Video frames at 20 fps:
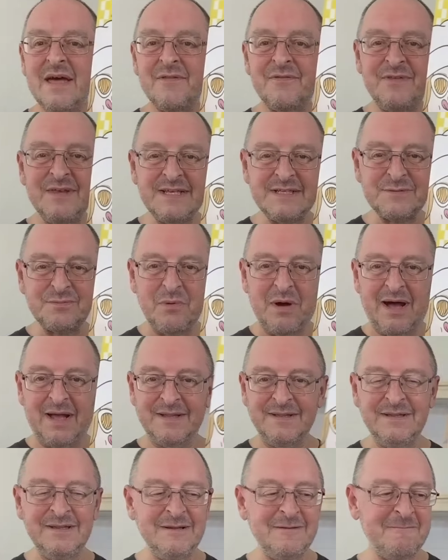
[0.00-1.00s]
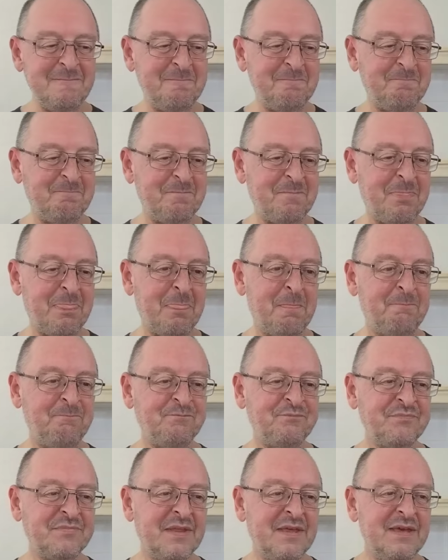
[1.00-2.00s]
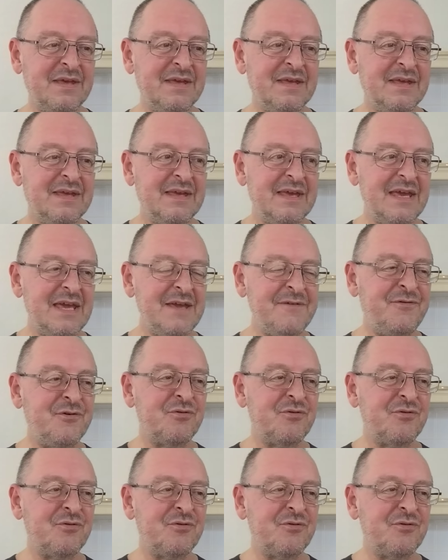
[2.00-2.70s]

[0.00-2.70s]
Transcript: This one, if